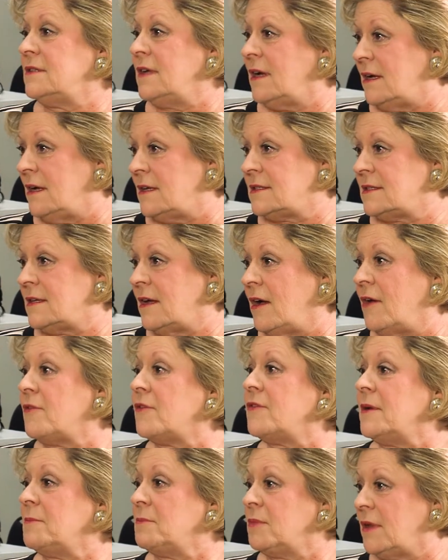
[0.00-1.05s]
does
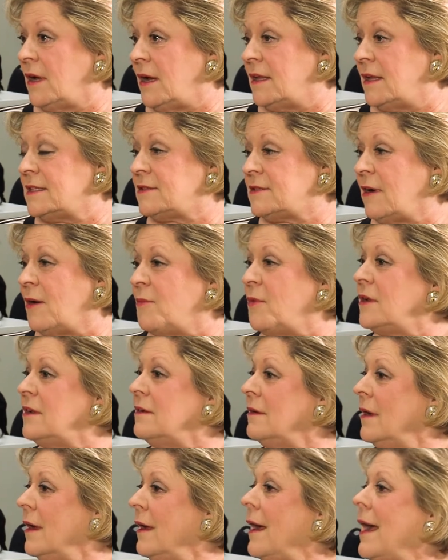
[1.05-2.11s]
other than blood. So I
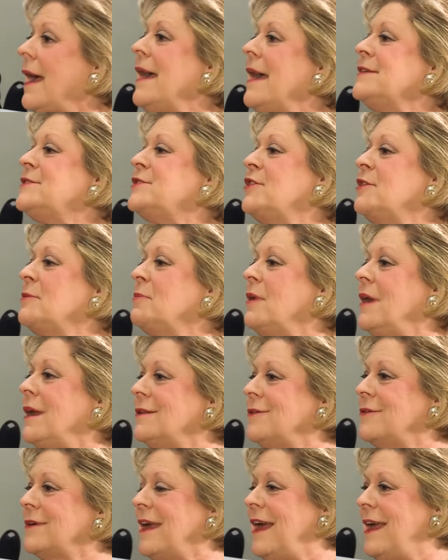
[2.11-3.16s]
want to ask you to play a
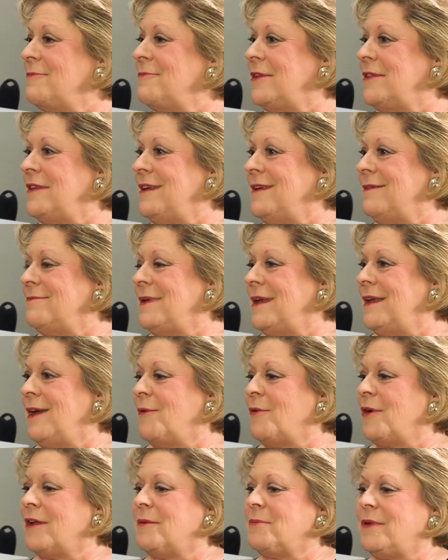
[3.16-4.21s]
little game with me
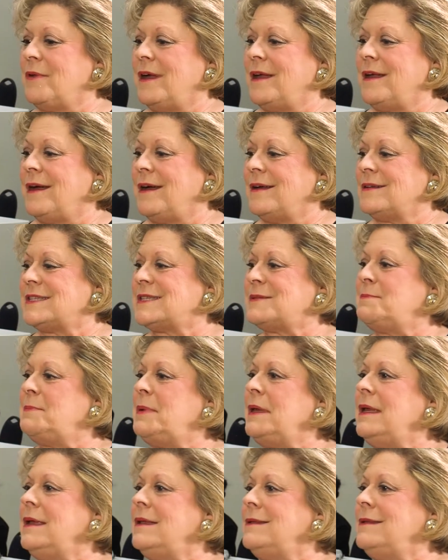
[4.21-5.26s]
here. We're going to play
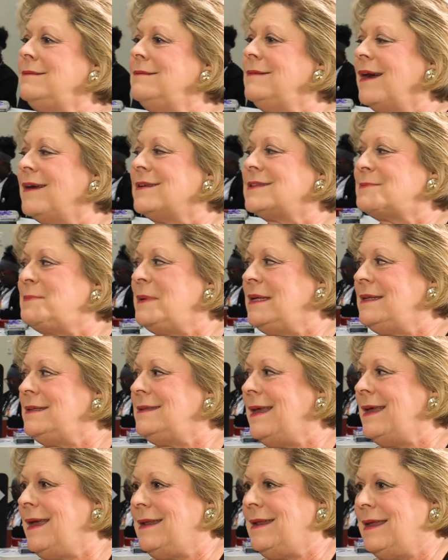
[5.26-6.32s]
not speed
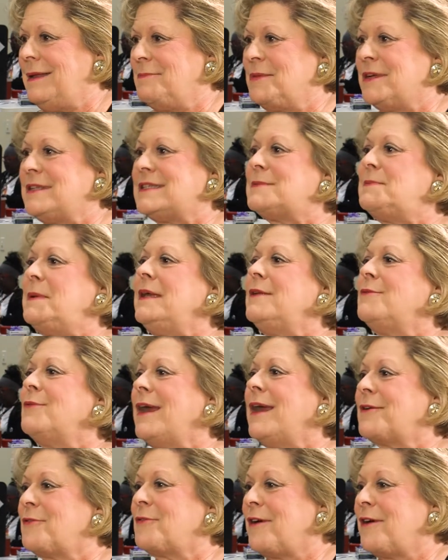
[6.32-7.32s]
dating, but speed Red